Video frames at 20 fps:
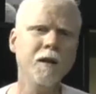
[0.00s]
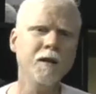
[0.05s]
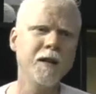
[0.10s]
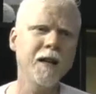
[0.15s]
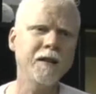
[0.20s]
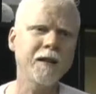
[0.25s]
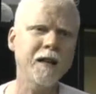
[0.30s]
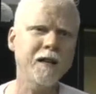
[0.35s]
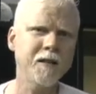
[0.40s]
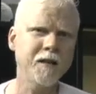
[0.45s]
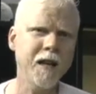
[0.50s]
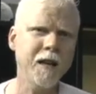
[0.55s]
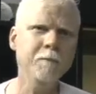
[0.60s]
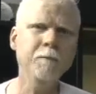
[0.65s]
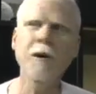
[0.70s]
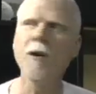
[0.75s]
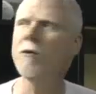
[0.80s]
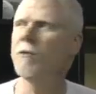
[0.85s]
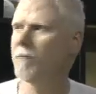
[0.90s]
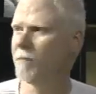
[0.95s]
take that same
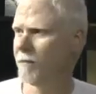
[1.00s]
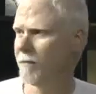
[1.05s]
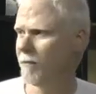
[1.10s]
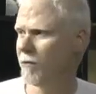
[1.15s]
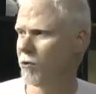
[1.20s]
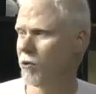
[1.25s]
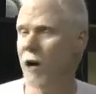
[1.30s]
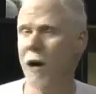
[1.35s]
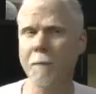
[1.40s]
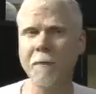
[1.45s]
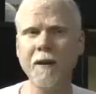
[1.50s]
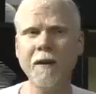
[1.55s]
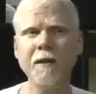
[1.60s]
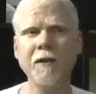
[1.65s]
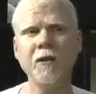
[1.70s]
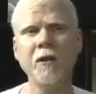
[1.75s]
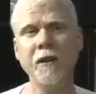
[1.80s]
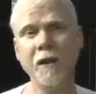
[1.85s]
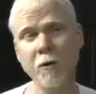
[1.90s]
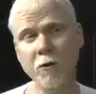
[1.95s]
boat, drop it
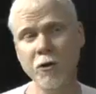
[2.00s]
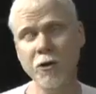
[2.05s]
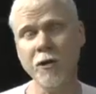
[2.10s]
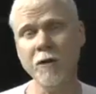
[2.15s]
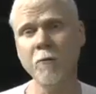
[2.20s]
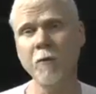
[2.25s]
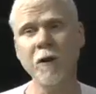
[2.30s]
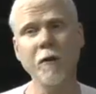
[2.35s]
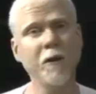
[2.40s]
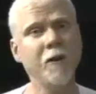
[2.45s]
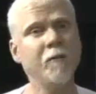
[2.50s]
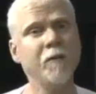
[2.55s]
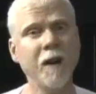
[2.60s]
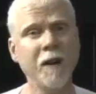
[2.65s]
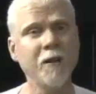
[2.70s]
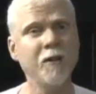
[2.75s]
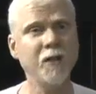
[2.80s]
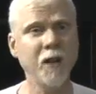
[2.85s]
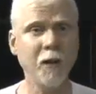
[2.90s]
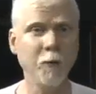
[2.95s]
into the ocean where you've
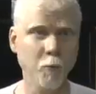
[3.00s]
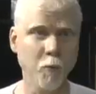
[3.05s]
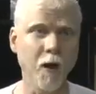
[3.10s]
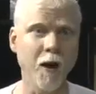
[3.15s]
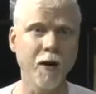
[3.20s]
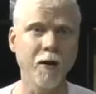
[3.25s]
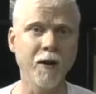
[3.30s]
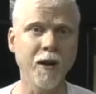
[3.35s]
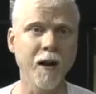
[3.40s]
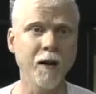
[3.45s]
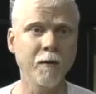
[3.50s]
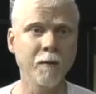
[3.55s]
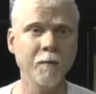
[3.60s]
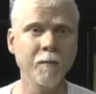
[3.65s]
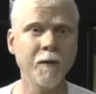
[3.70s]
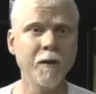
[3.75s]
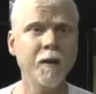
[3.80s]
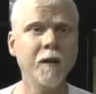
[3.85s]
got salt water now,